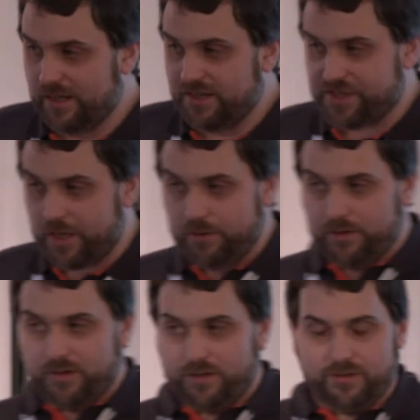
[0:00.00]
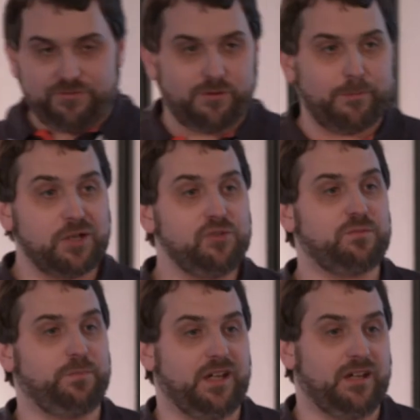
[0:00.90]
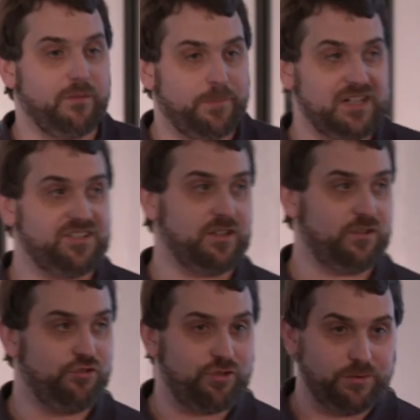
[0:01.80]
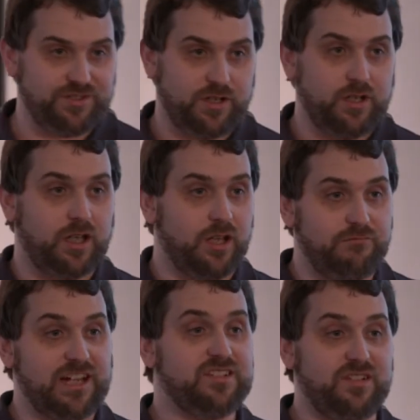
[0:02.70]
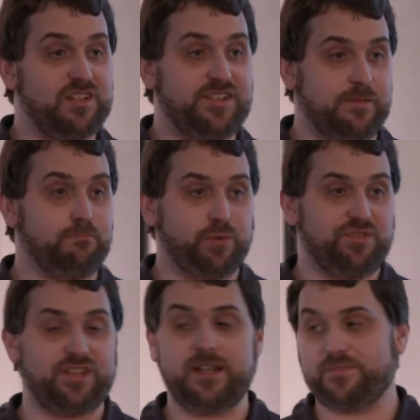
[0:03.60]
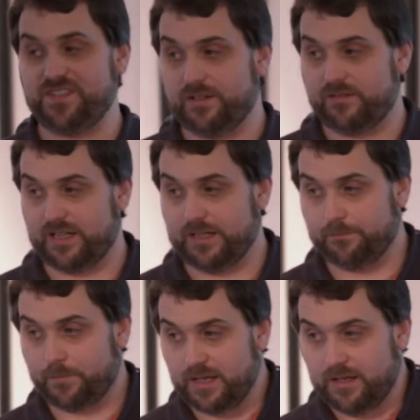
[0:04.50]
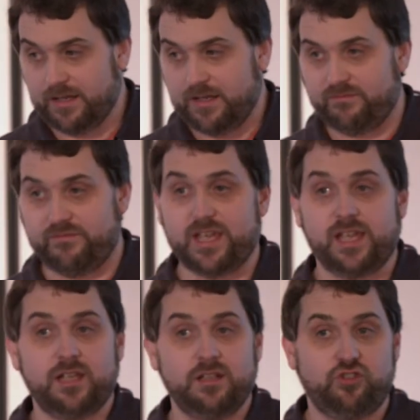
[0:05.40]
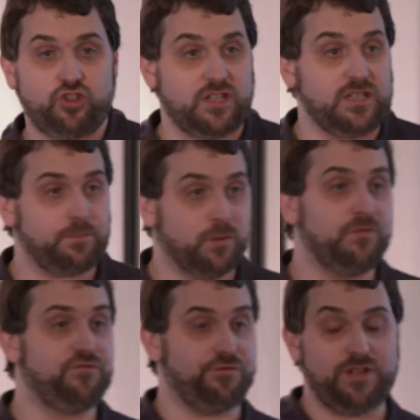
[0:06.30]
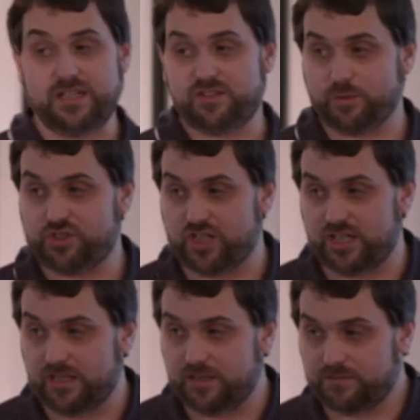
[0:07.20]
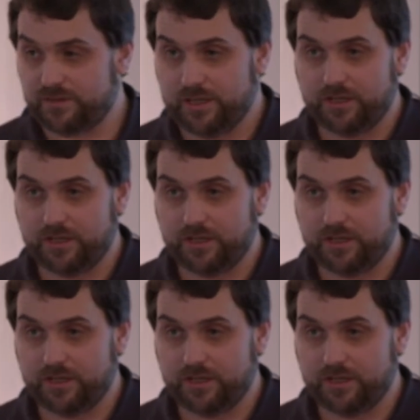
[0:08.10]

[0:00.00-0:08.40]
So for the most part, the basic controls are relatively simple steps like that. They're cheap or free to achieve,